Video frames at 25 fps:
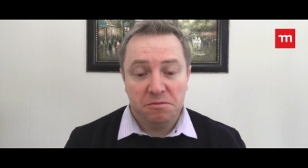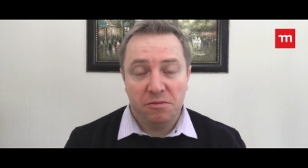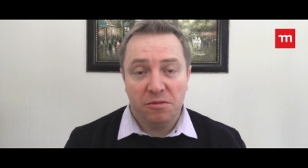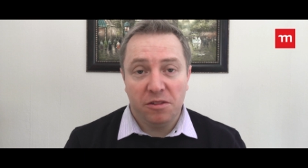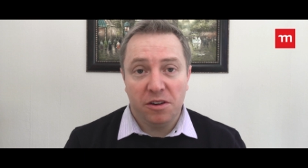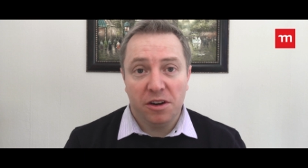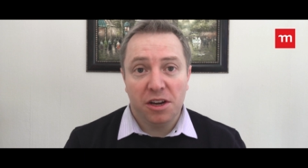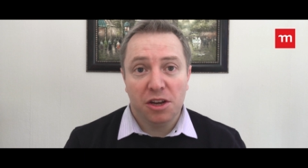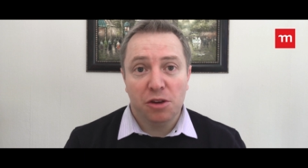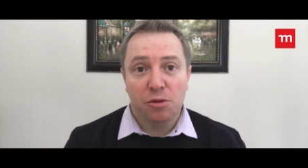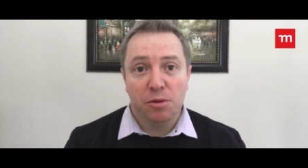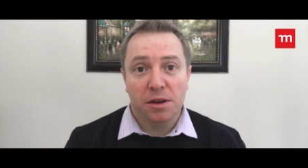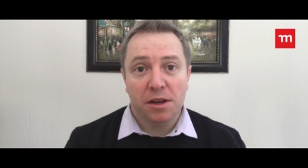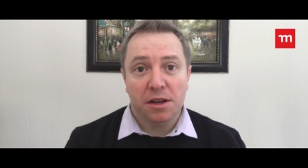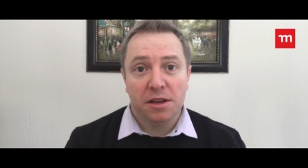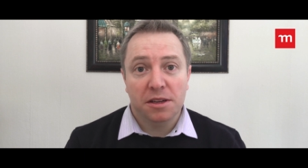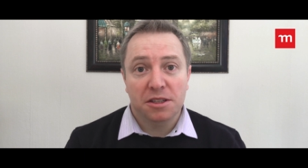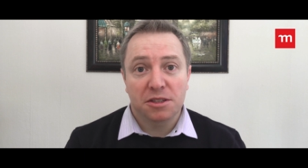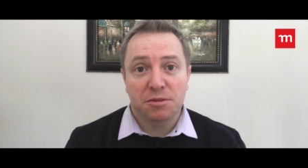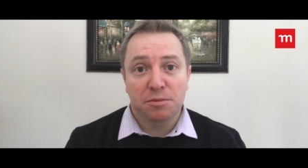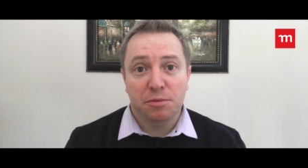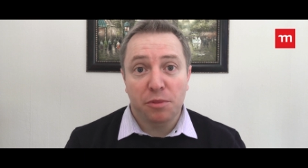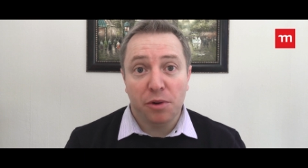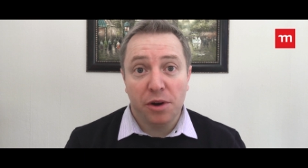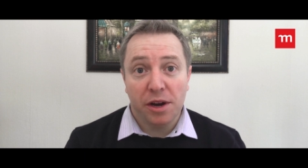very quick
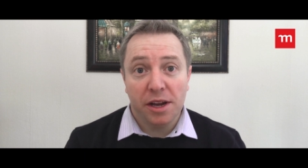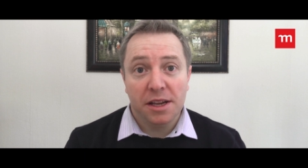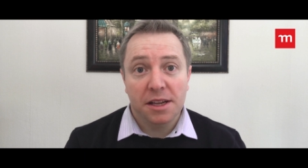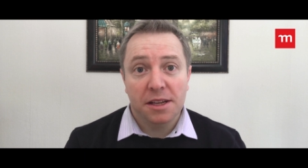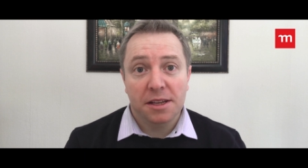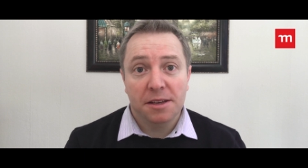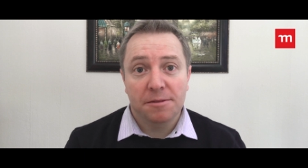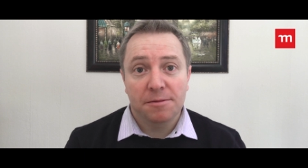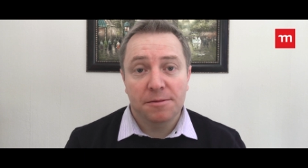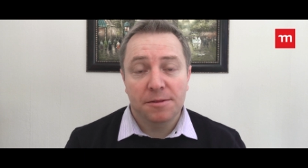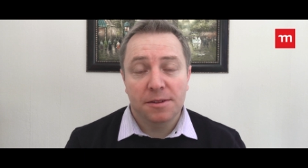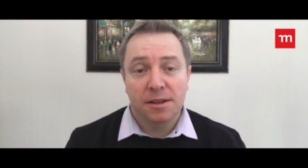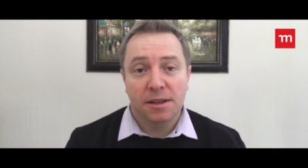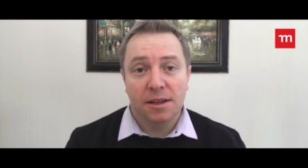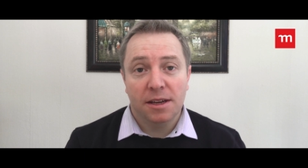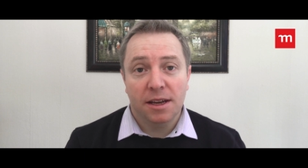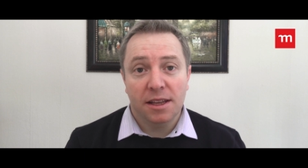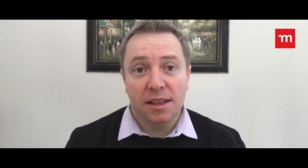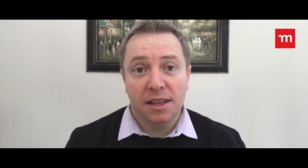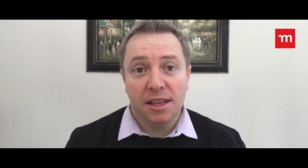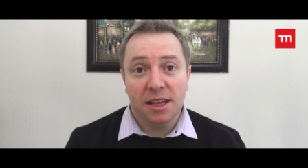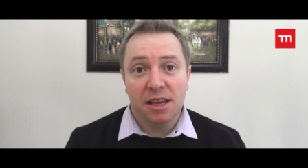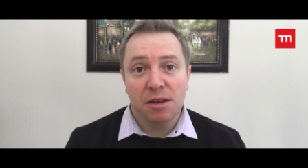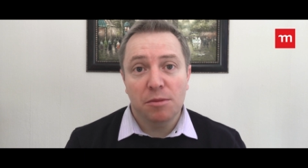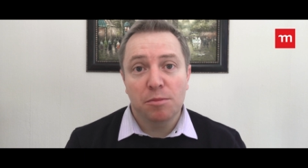spread
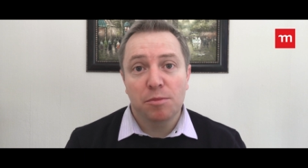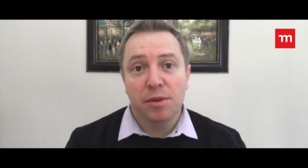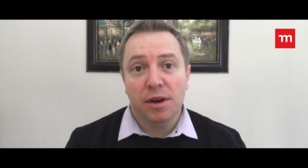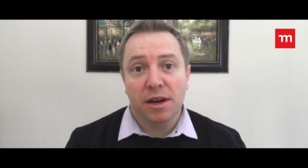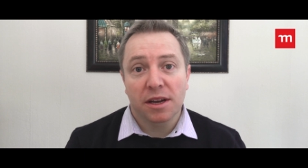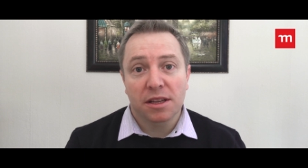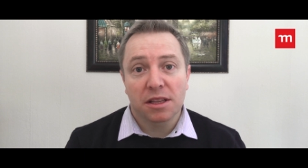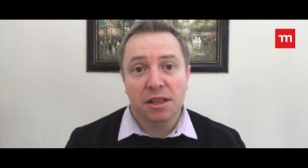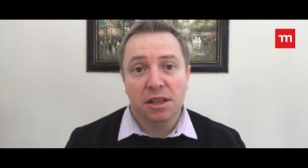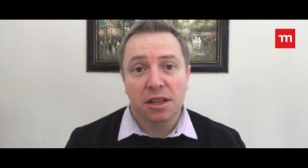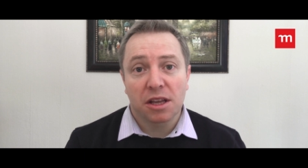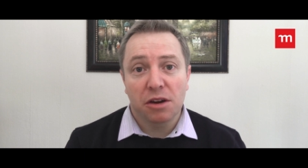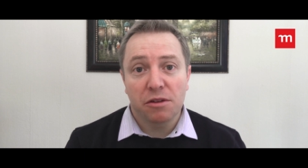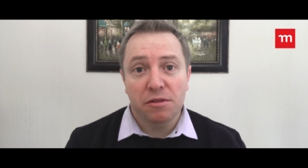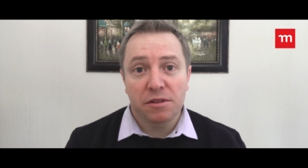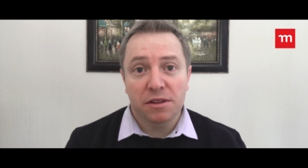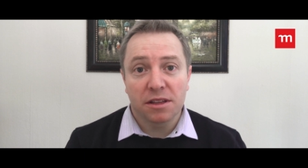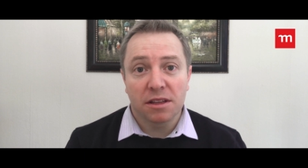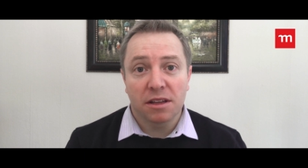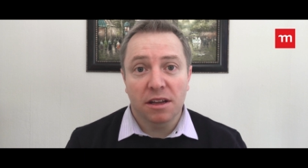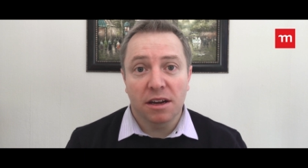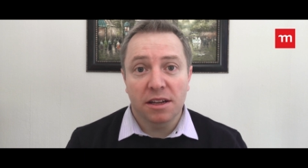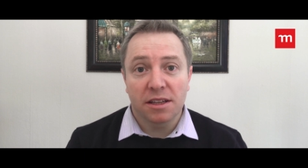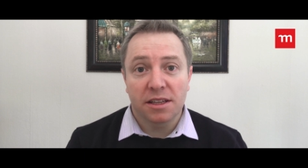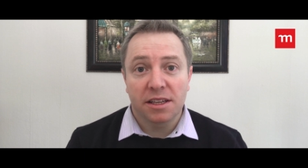and the impact that
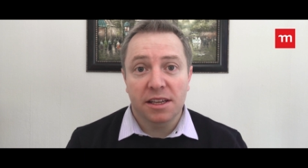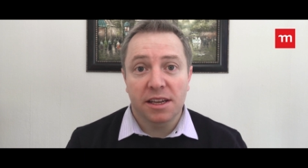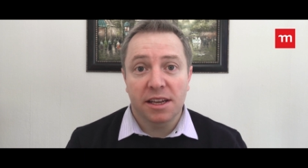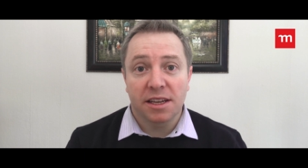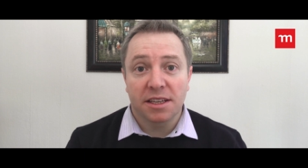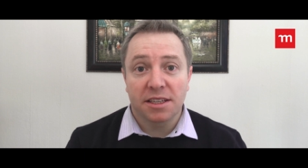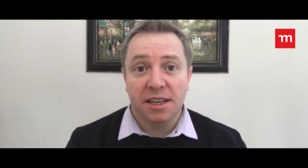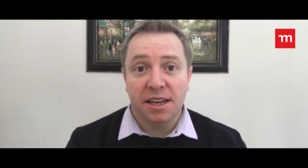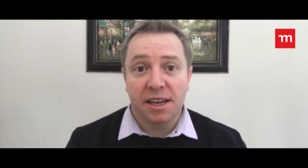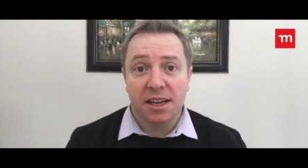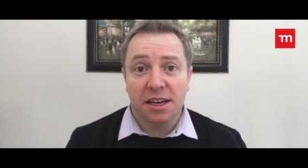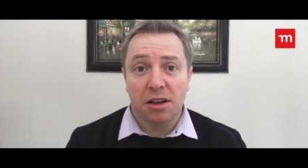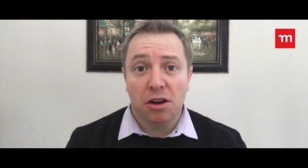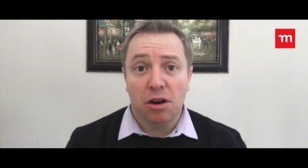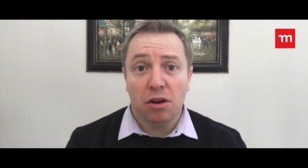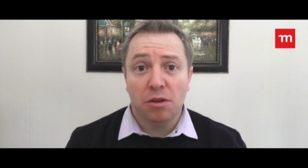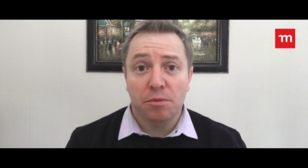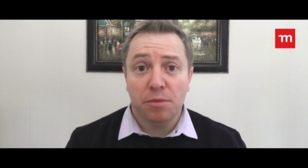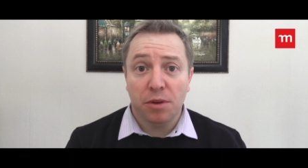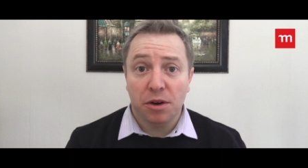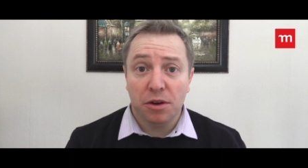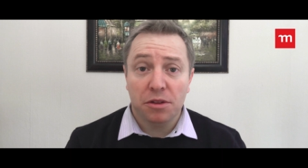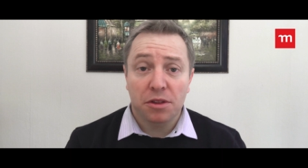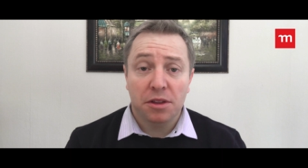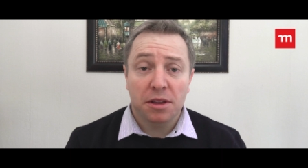COVID-19 has had
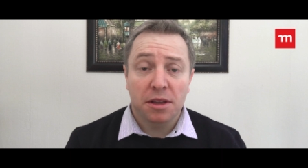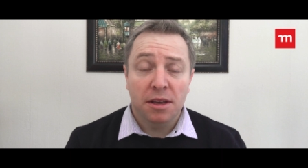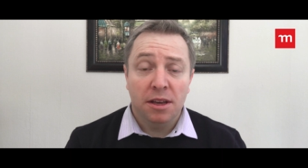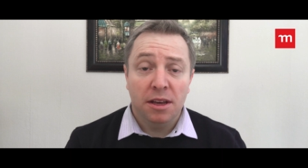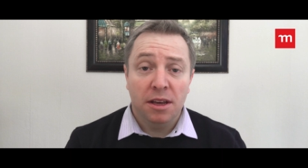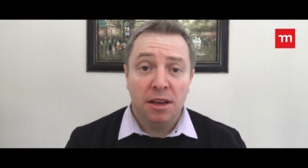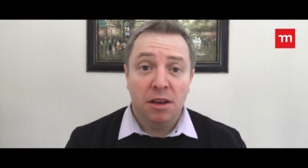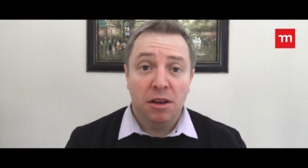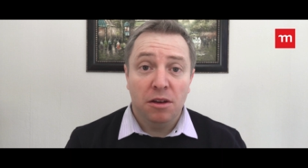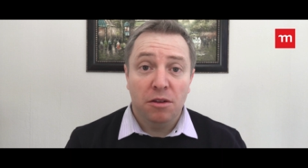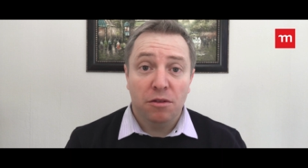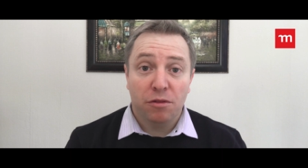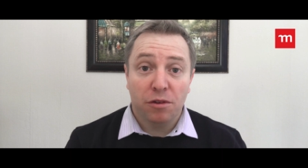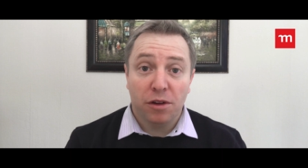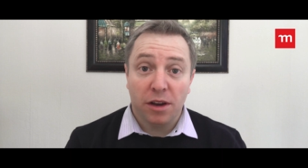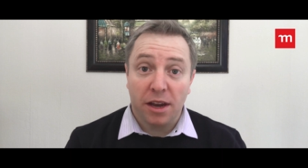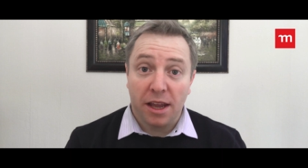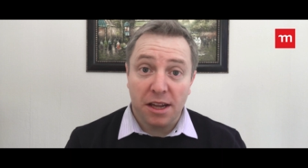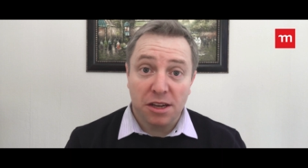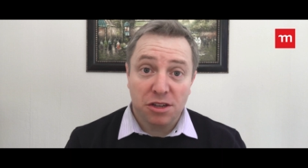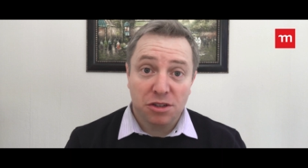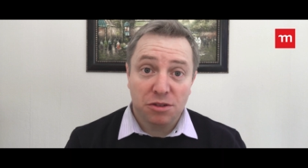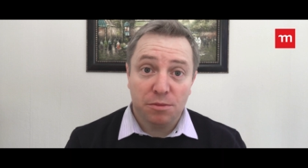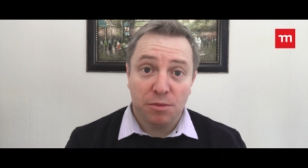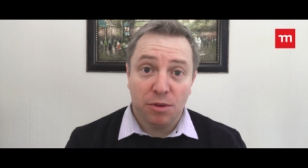on both
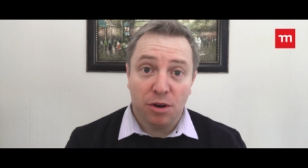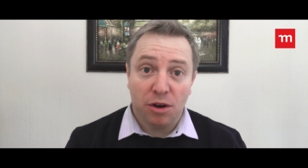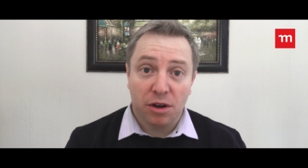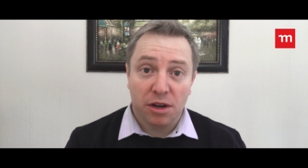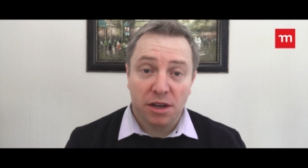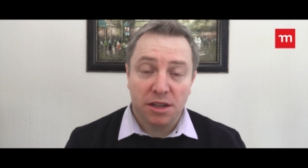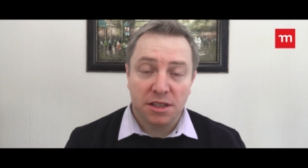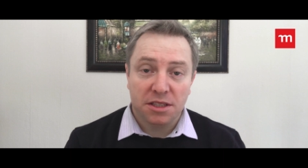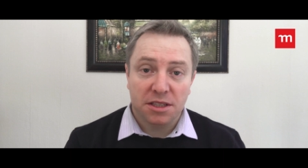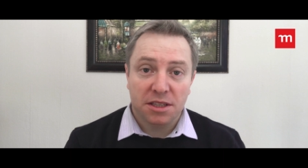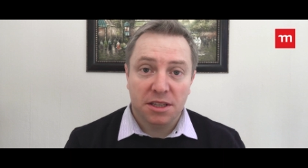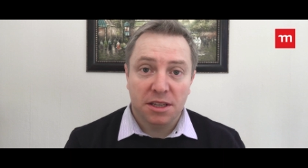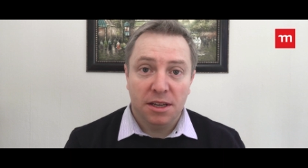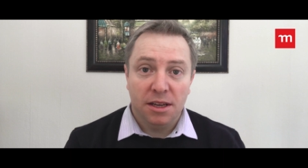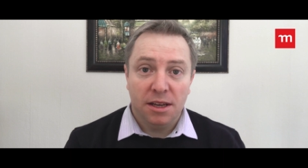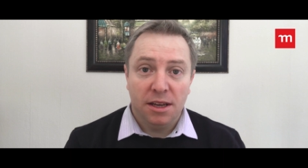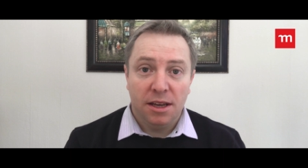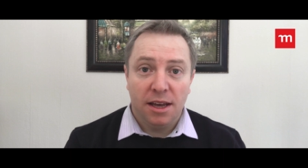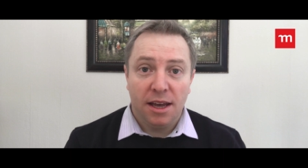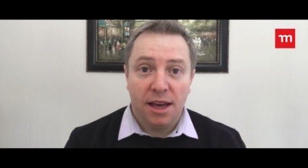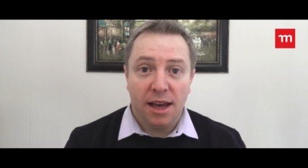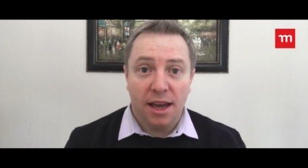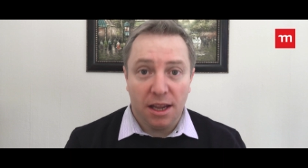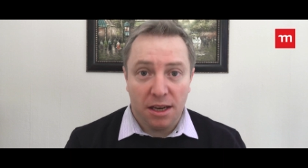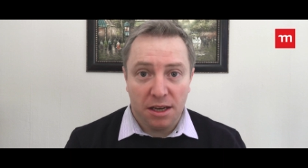financial markets,
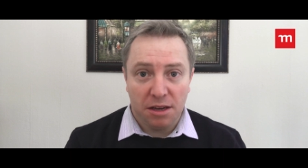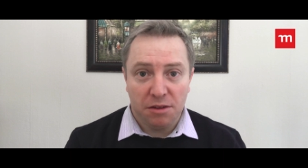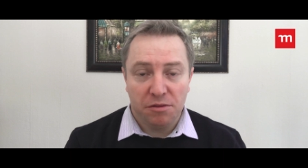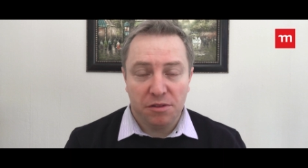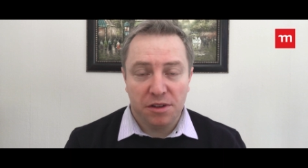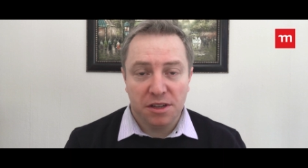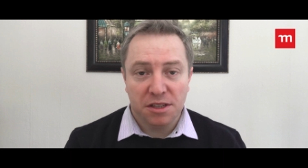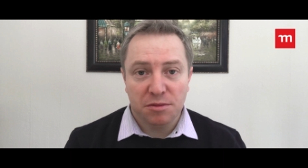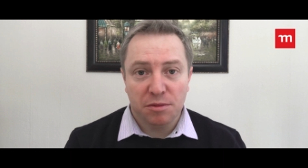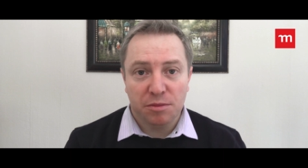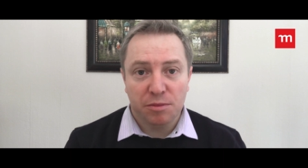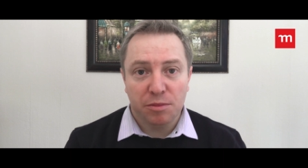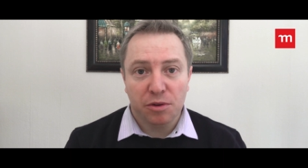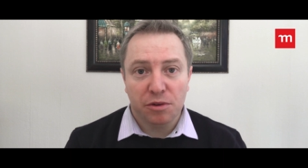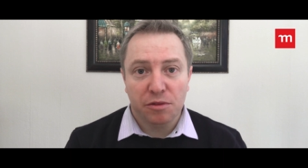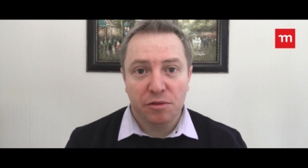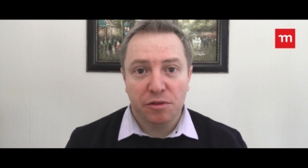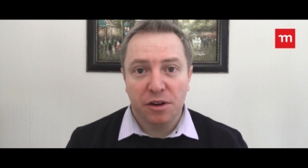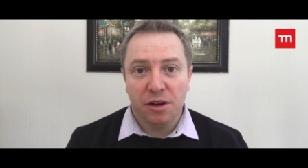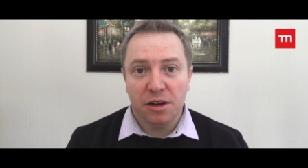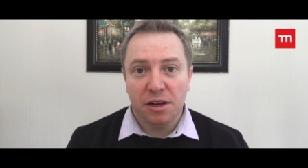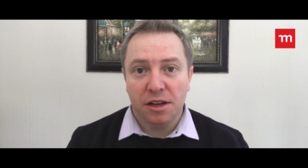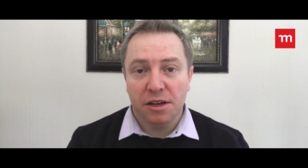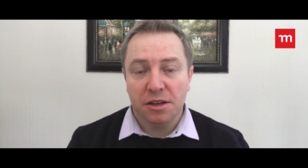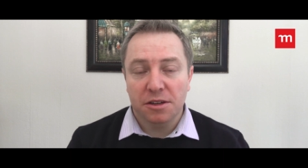and investment
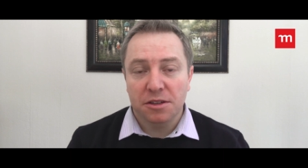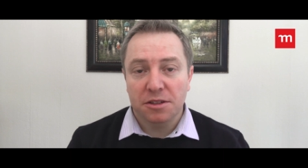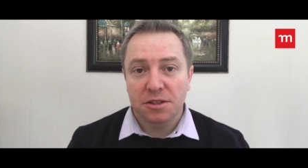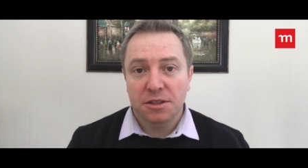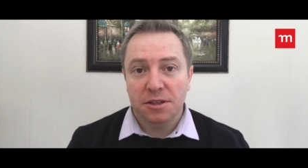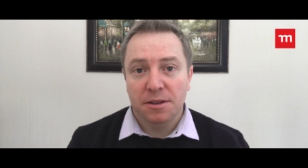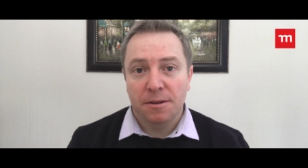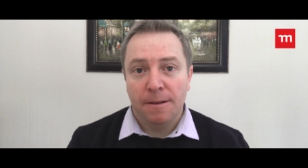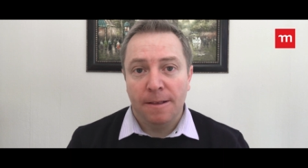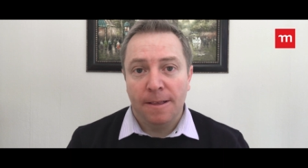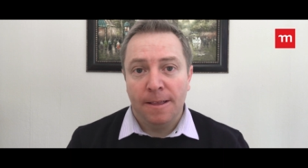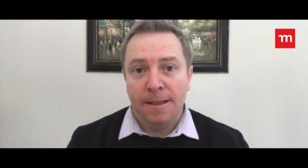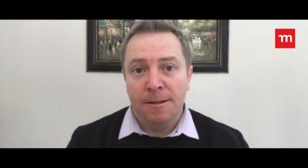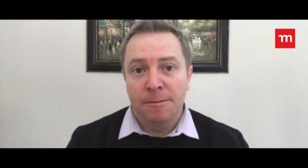portfolios.